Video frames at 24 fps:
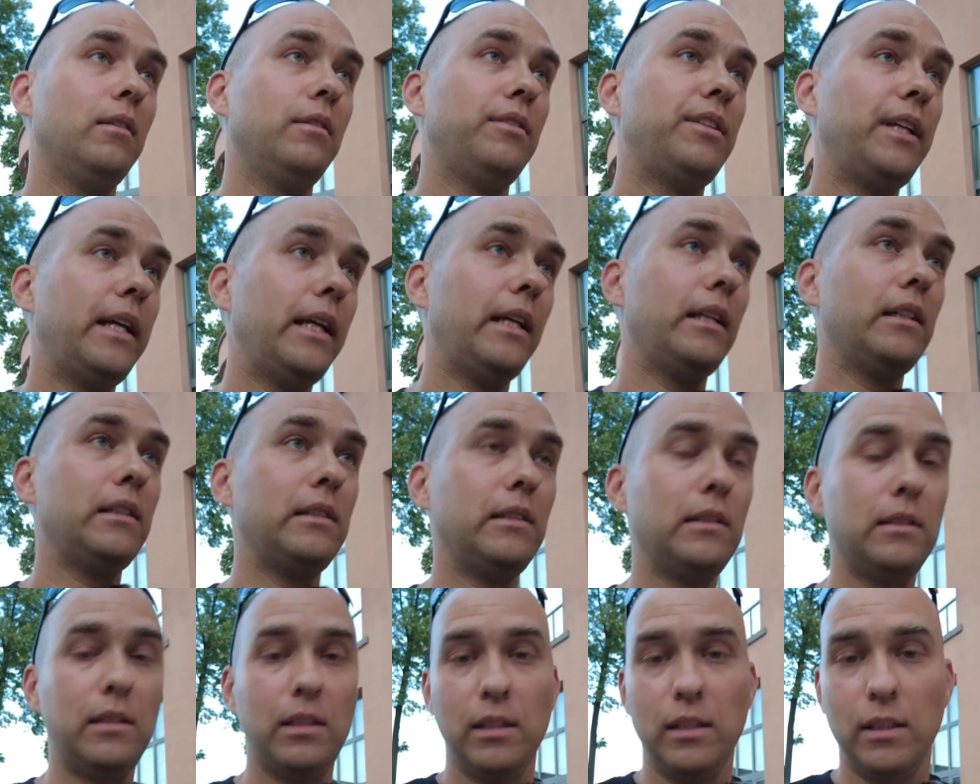
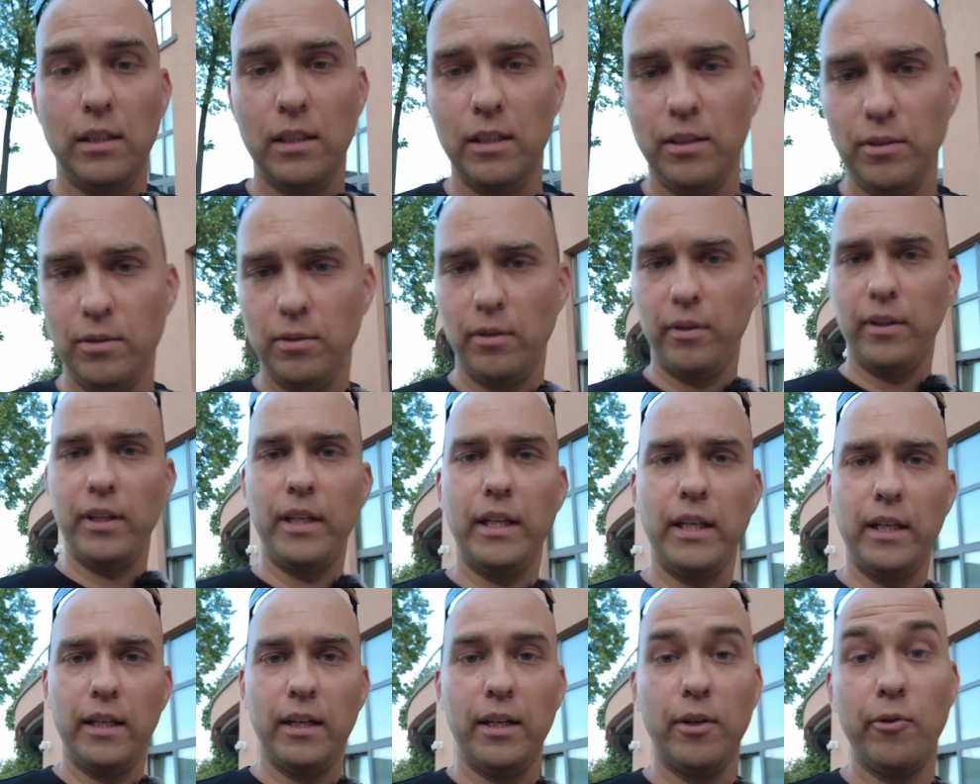sailed into
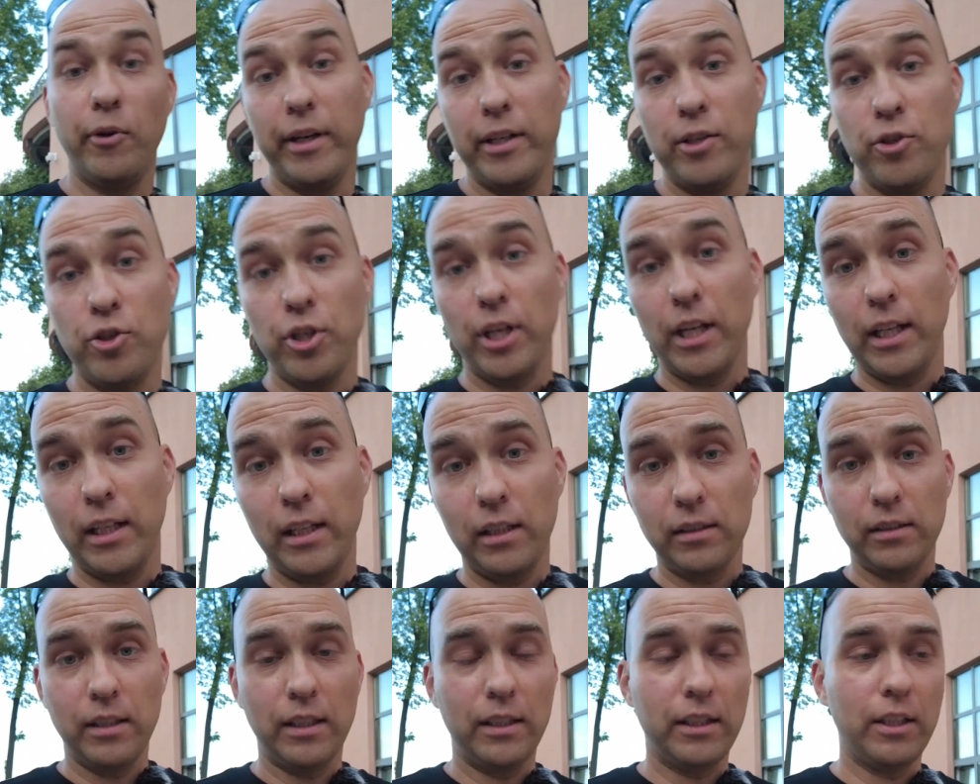the Green
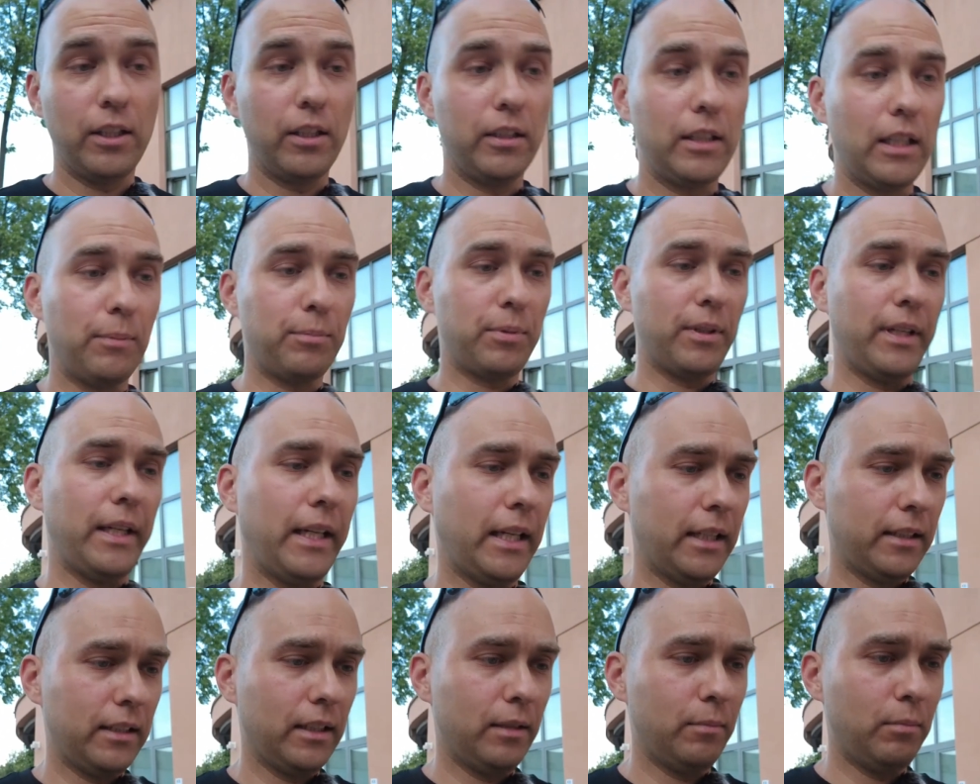Channel and got
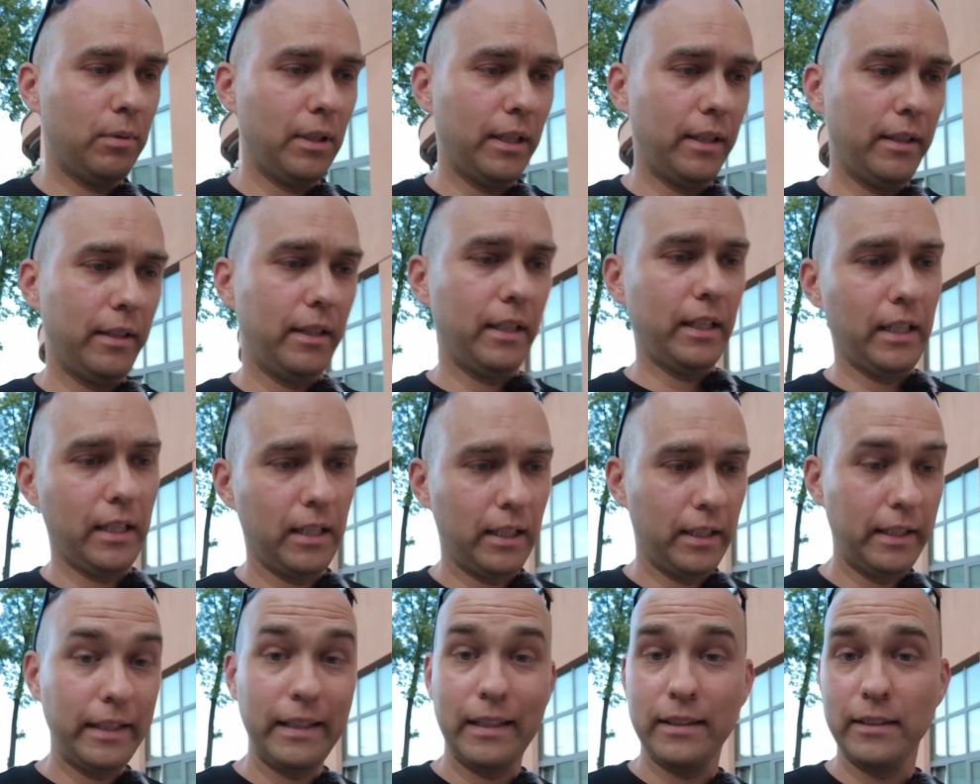apprehended by the
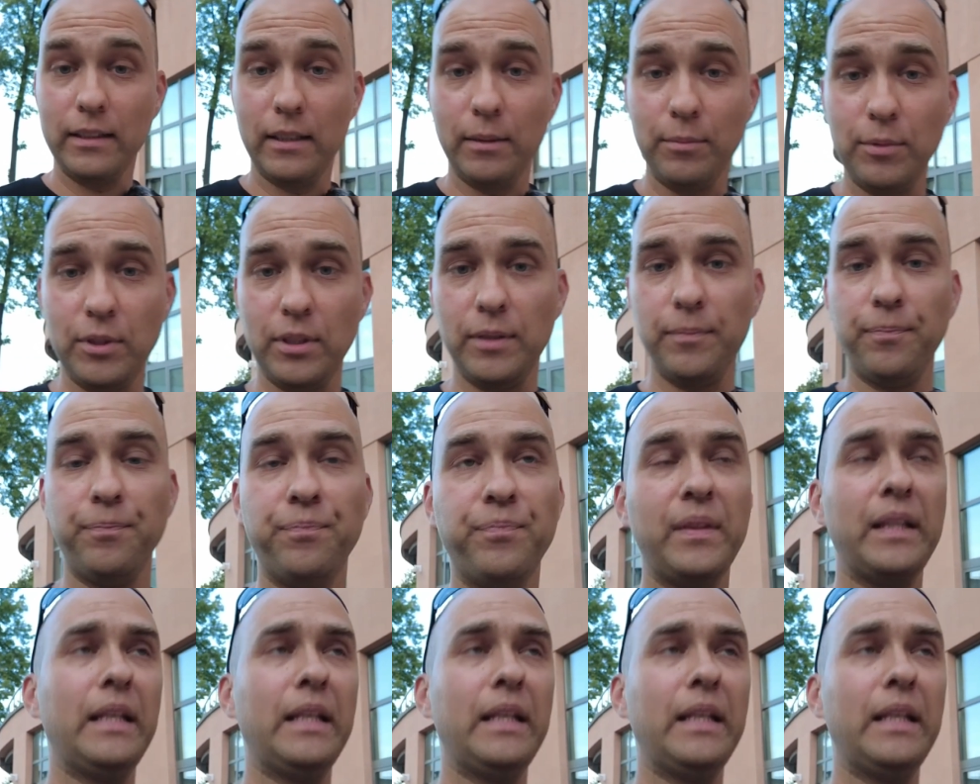customs.